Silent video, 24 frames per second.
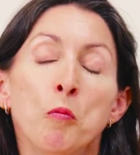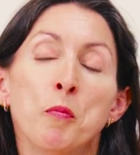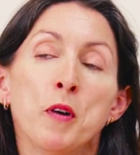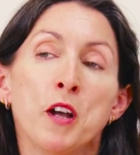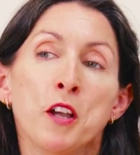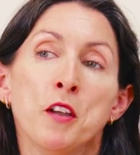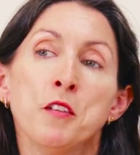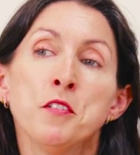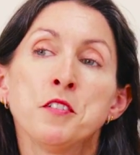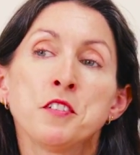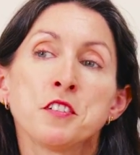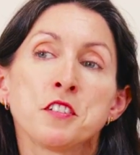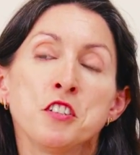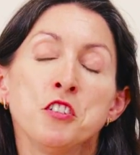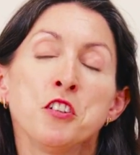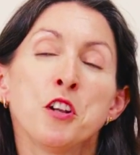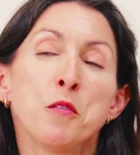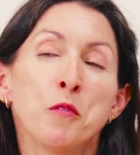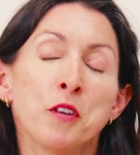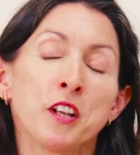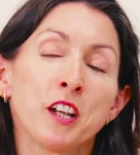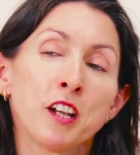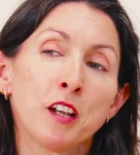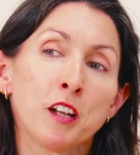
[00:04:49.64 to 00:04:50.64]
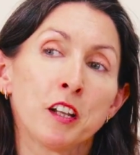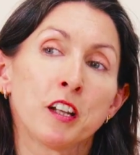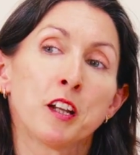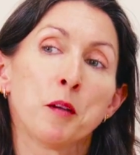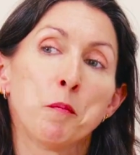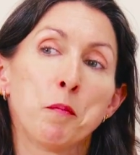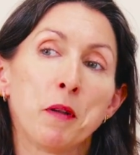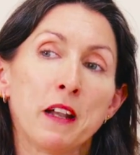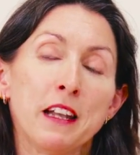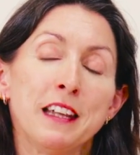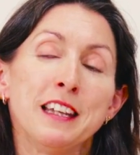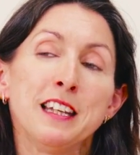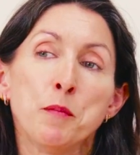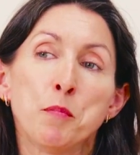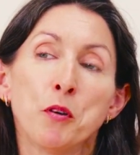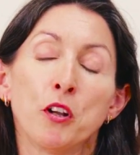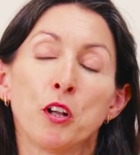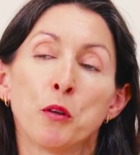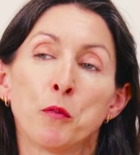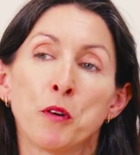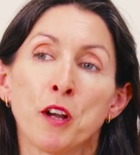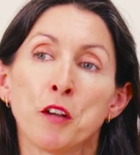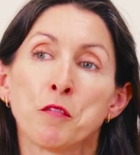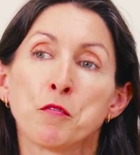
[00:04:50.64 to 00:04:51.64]
want to kind of completely pull
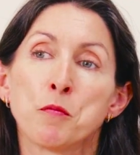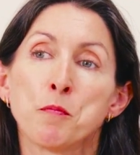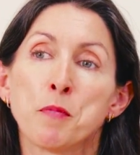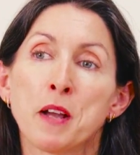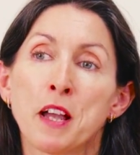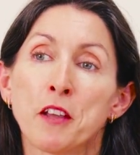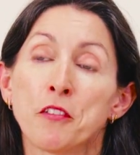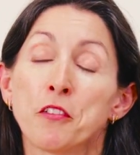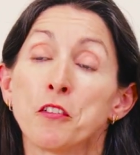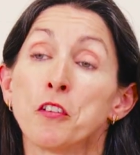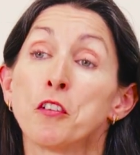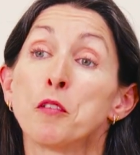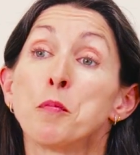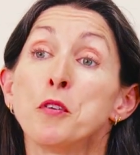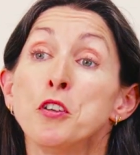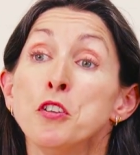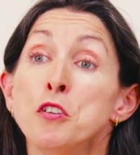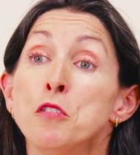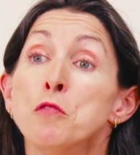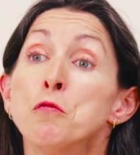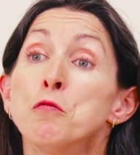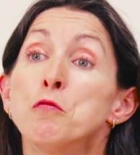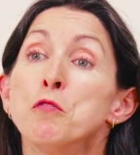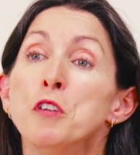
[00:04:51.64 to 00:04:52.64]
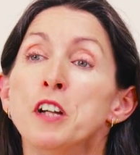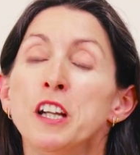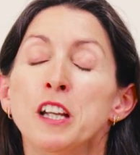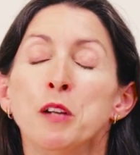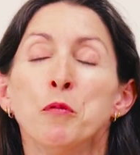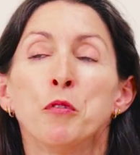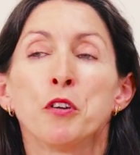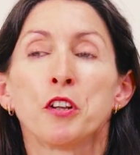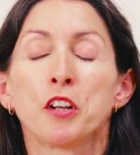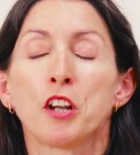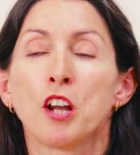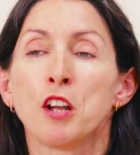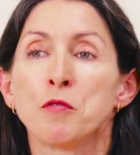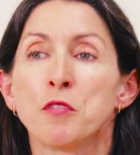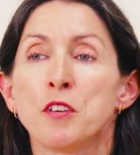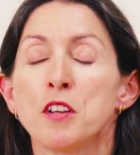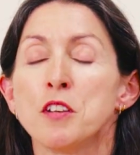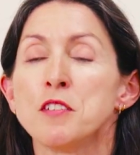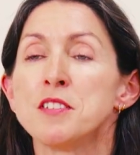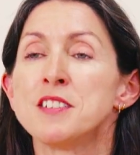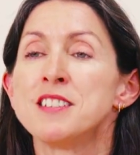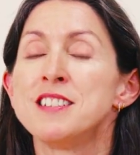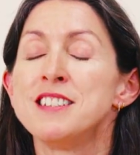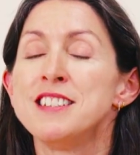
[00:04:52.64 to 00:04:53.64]
away from pastels, but you really want to go for
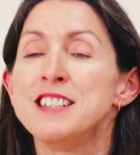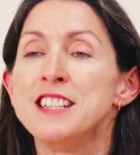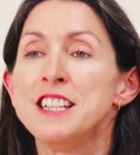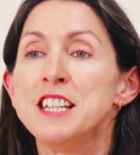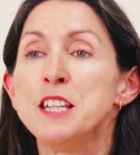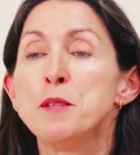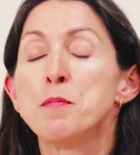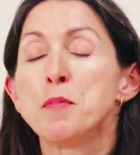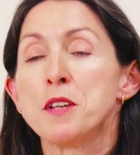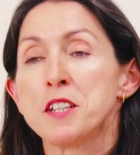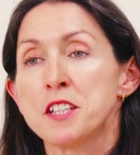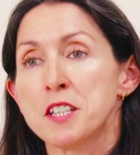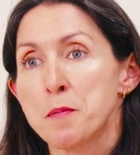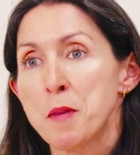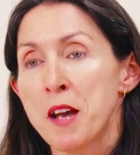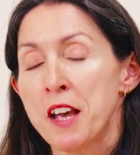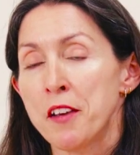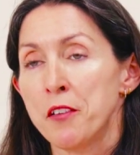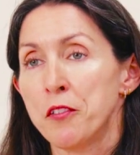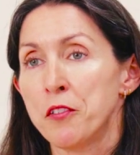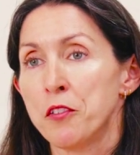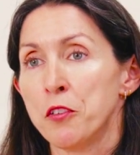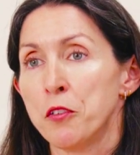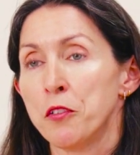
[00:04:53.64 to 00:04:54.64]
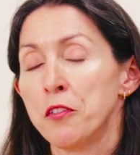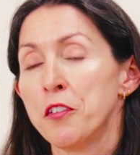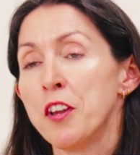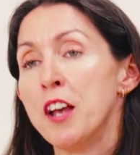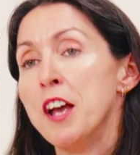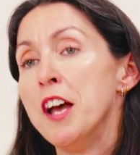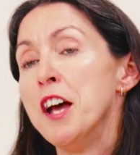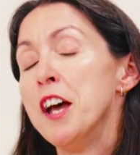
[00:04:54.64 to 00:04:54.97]
those deepest pastels.